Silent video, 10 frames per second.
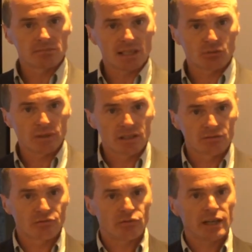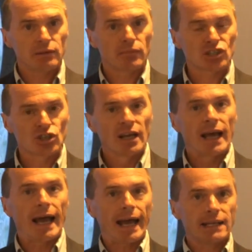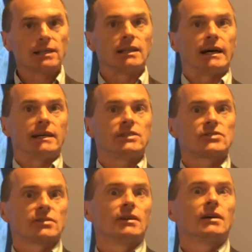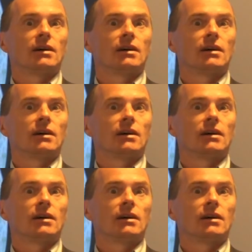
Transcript: that we can very much analyze